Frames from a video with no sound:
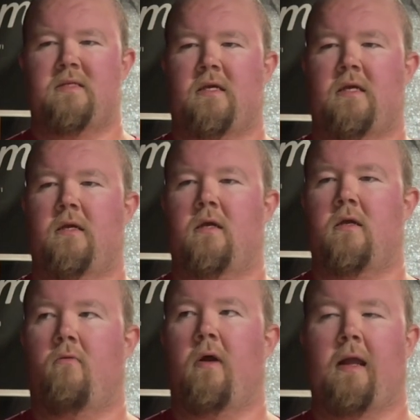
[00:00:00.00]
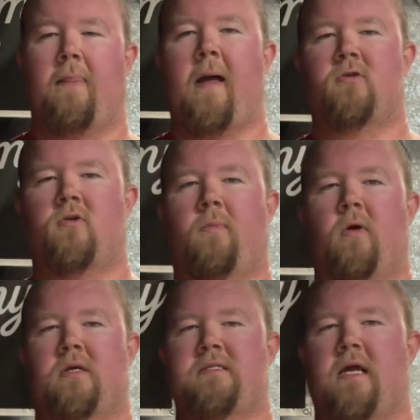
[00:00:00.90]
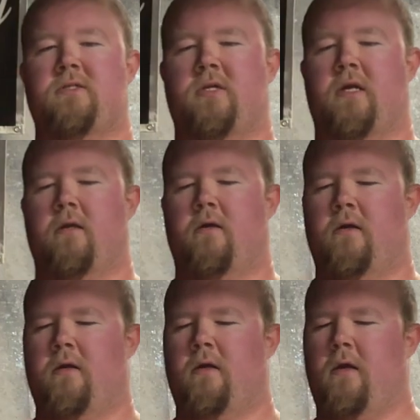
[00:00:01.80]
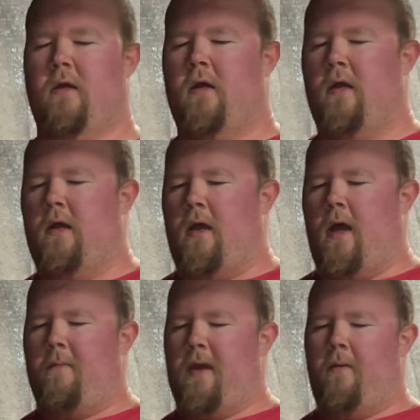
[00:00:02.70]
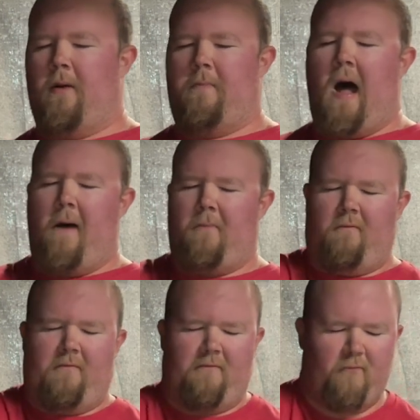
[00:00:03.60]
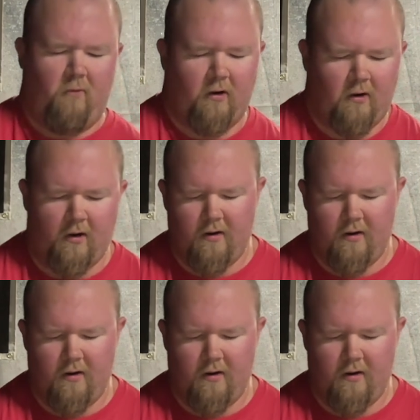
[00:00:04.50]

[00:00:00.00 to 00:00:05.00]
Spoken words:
Like you want to get that triple extension and be able to pop off the floor